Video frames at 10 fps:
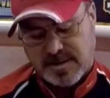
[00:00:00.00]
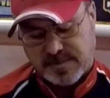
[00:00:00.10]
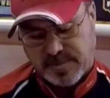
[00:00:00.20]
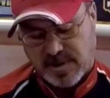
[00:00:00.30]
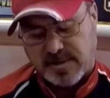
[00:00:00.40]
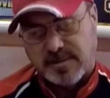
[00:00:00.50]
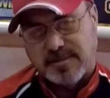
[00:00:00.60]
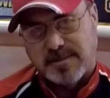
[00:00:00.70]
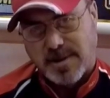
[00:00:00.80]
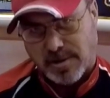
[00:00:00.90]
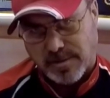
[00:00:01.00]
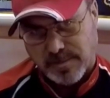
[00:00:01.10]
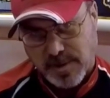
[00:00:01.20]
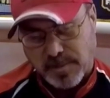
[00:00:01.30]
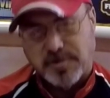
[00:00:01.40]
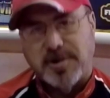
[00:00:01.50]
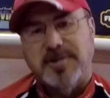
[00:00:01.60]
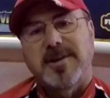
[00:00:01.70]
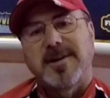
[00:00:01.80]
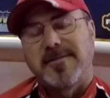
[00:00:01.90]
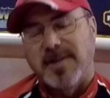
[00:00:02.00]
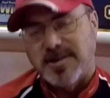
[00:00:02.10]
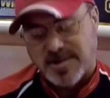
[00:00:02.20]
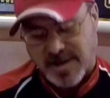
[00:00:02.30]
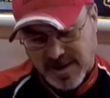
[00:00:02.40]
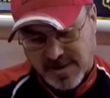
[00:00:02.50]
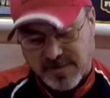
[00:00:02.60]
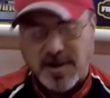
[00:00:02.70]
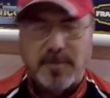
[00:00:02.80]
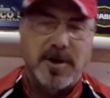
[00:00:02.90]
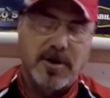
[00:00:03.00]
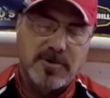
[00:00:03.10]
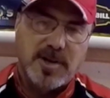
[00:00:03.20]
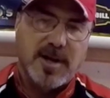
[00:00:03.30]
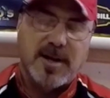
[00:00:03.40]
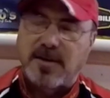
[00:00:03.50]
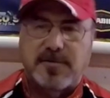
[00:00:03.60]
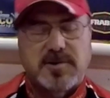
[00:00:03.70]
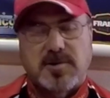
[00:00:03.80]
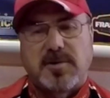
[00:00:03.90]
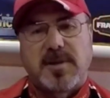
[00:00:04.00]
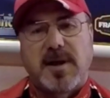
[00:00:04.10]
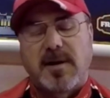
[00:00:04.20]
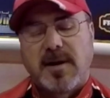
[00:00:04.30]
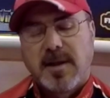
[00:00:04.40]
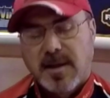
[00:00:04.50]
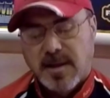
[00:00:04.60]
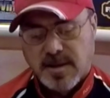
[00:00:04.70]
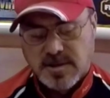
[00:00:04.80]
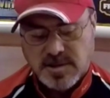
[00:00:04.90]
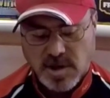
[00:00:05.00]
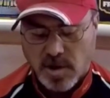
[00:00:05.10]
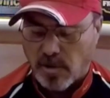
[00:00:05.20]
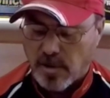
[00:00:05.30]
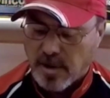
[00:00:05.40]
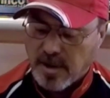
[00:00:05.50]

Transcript: But they'll be persistent, and eventually I give in, we go check it, and the fish aren't there. So